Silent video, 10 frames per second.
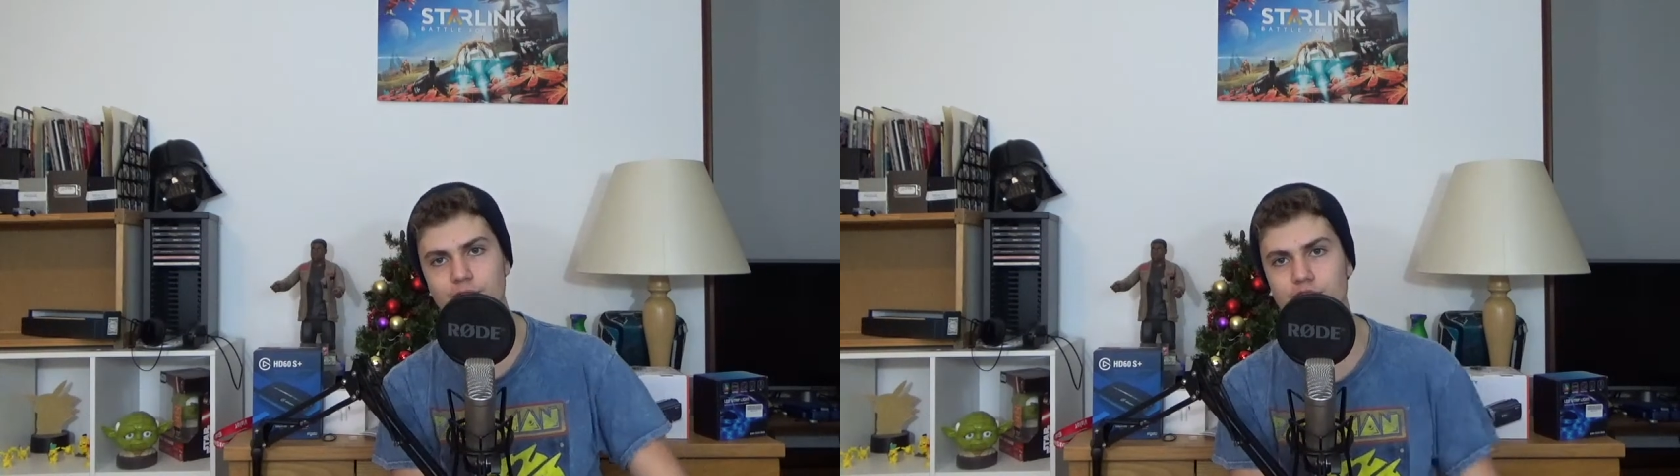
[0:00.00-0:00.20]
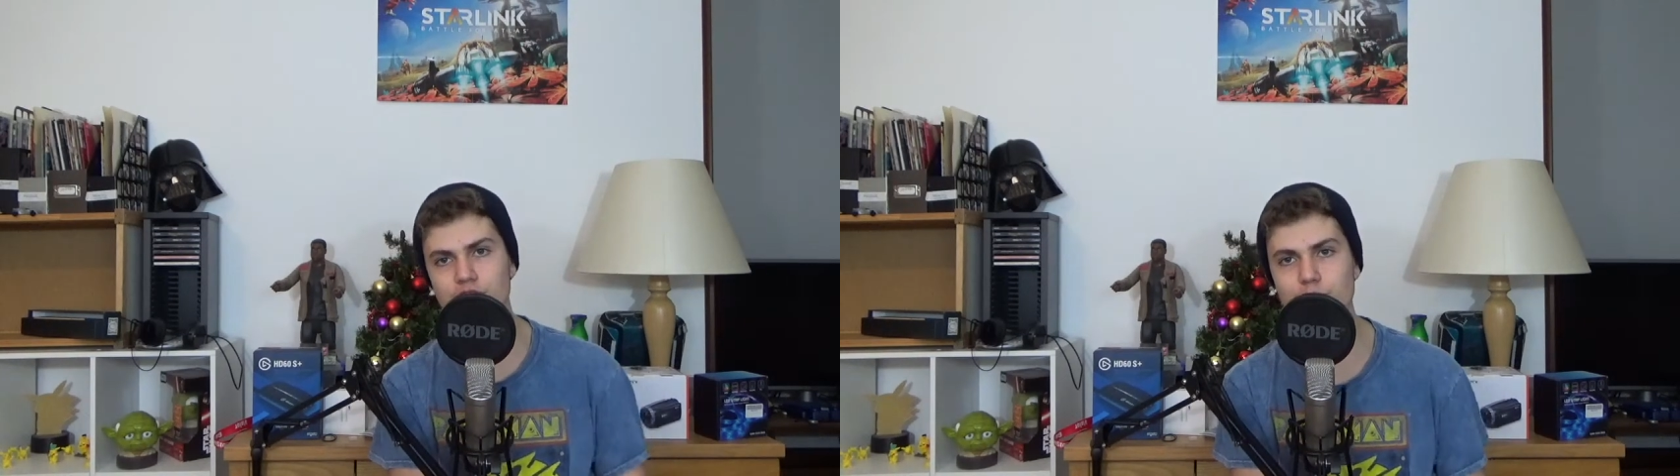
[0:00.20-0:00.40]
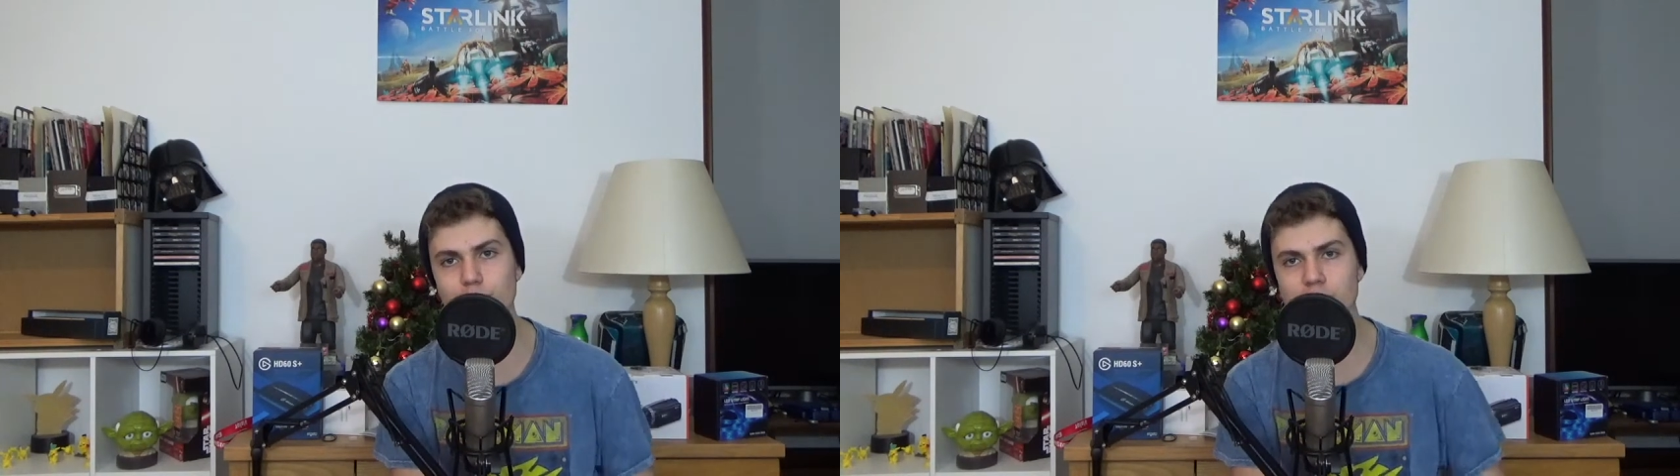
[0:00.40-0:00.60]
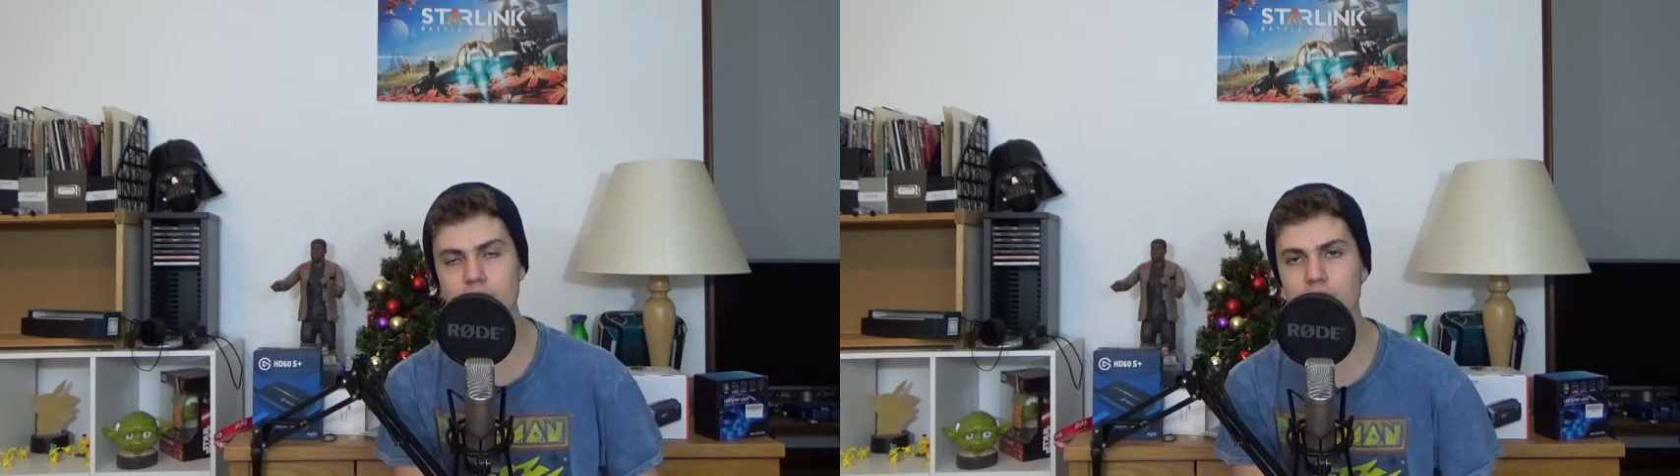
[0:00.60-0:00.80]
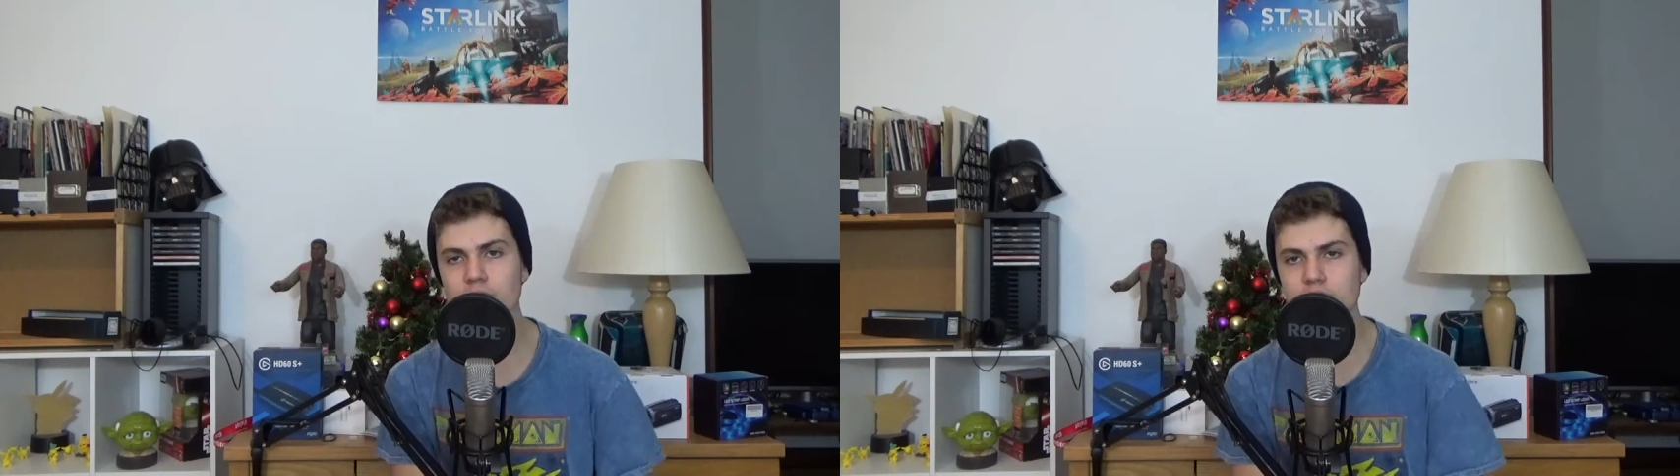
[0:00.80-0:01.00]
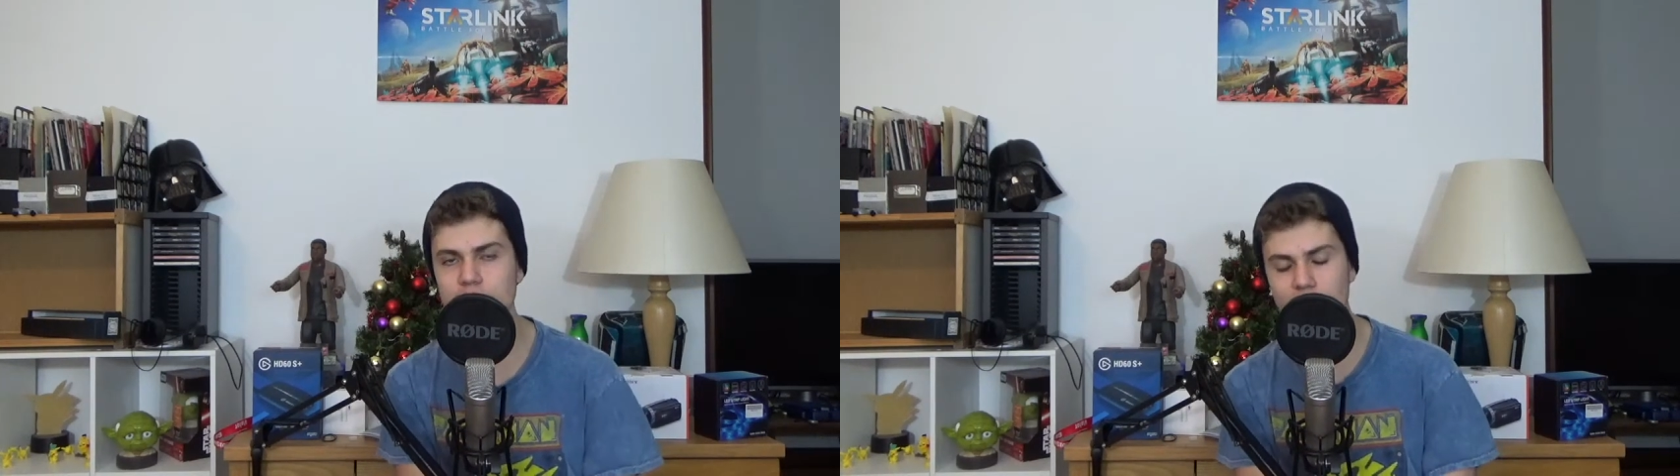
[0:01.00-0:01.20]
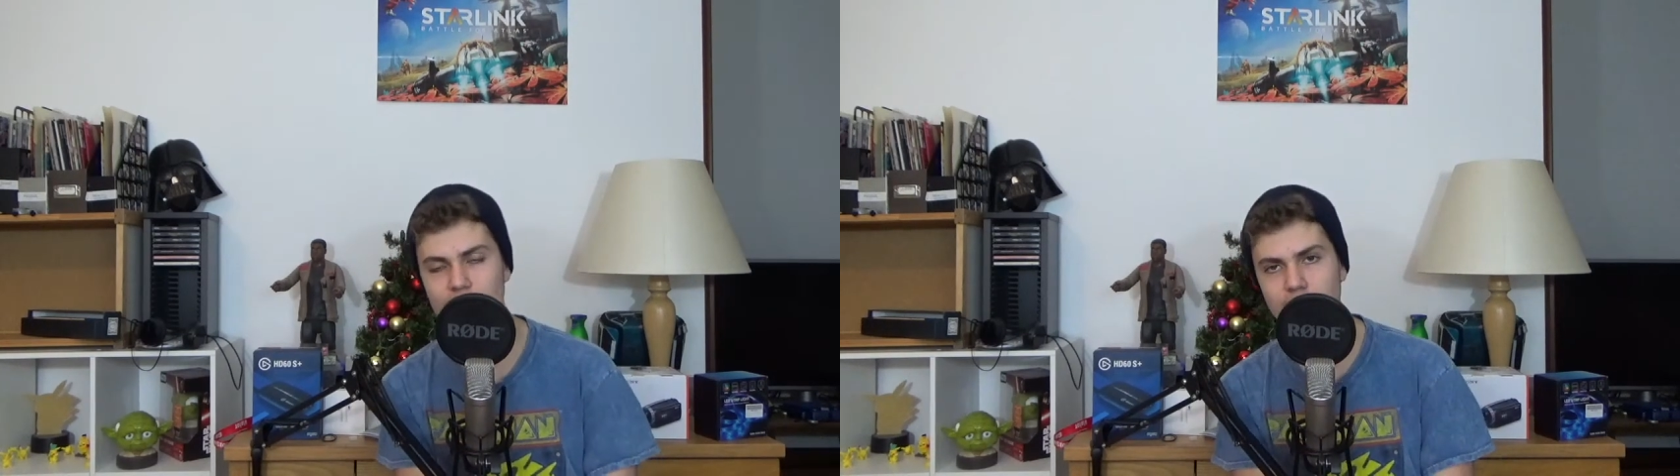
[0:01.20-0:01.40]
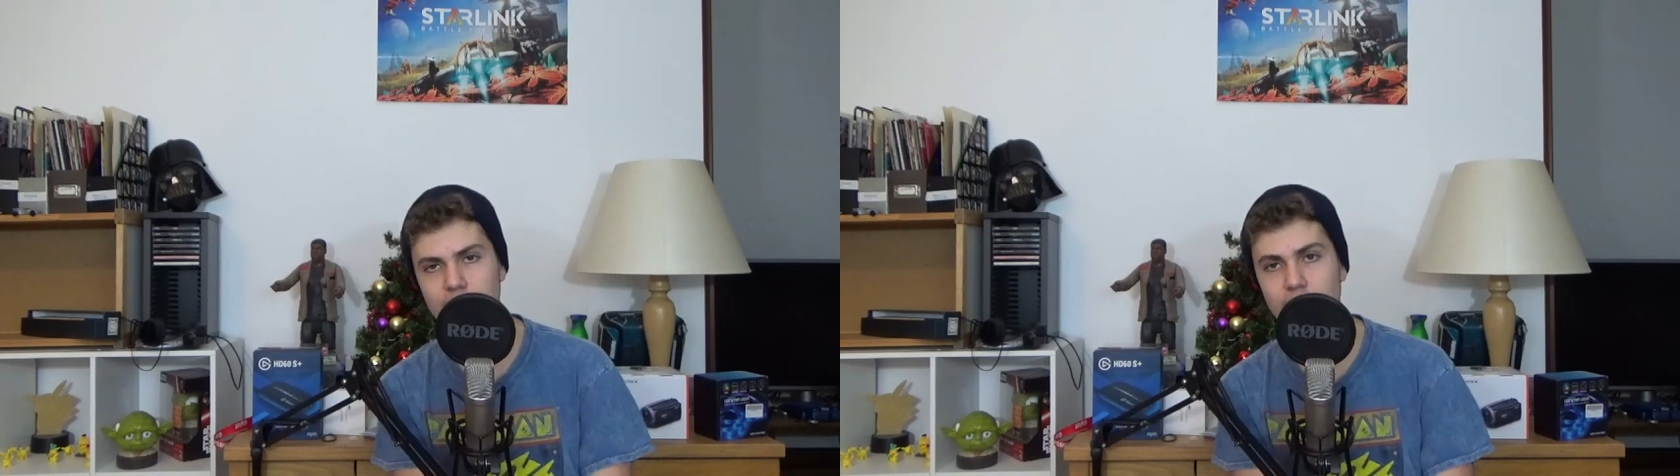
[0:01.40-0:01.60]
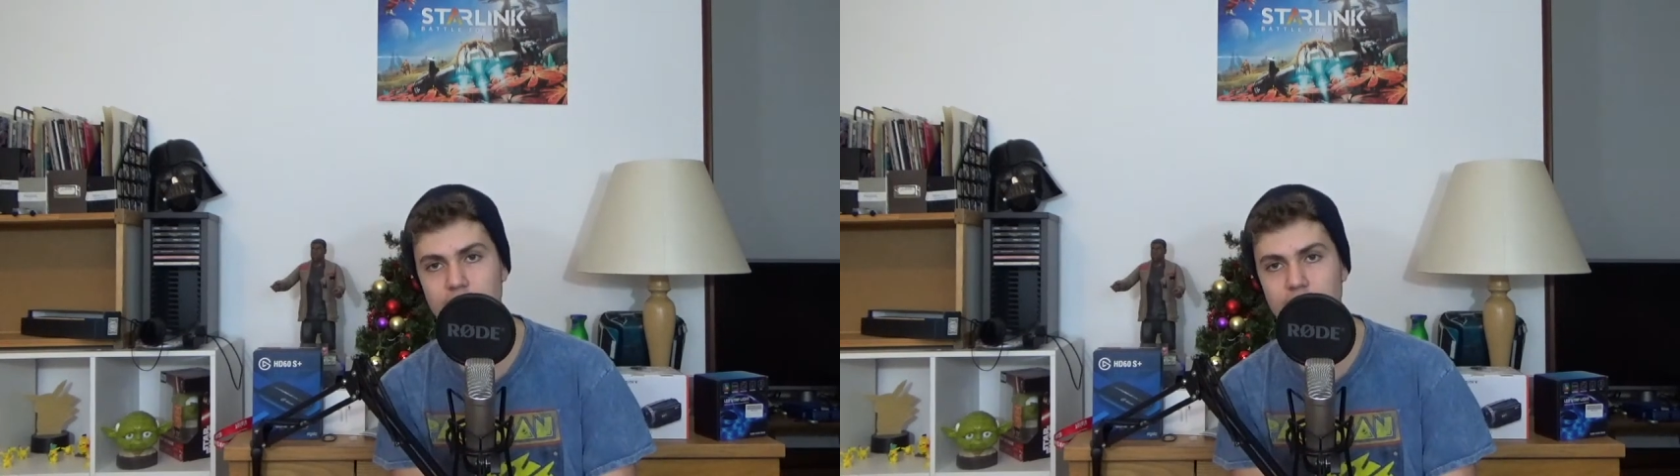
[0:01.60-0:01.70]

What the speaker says: It's just me talking.